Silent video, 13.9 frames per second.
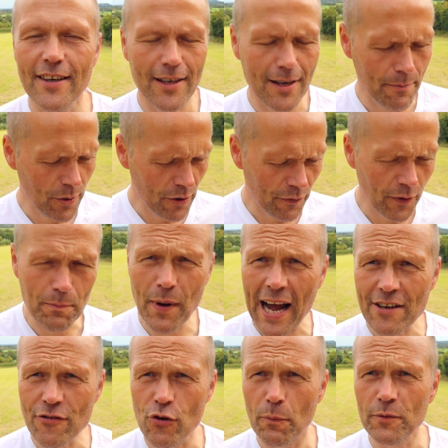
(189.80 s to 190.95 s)
a beautiful
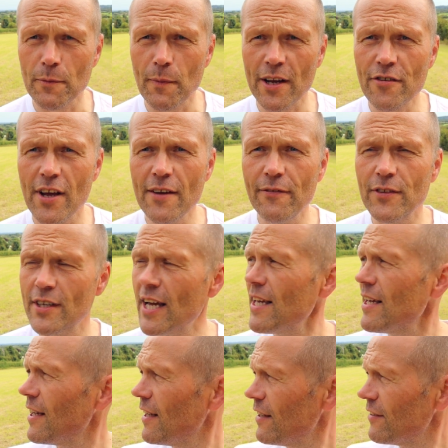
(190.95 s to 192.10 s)
backdrop to my shave
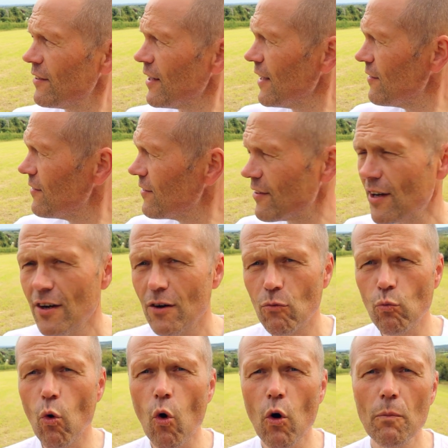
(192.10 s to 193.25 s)
today. It's a nice,
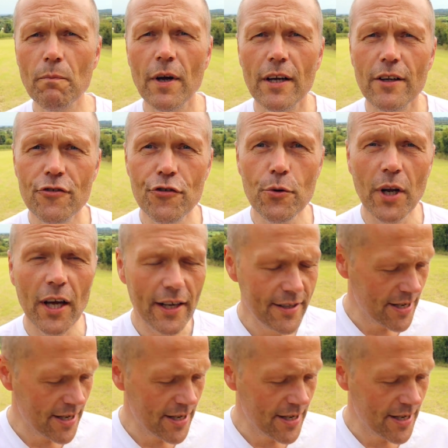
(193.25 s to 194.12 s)
warm July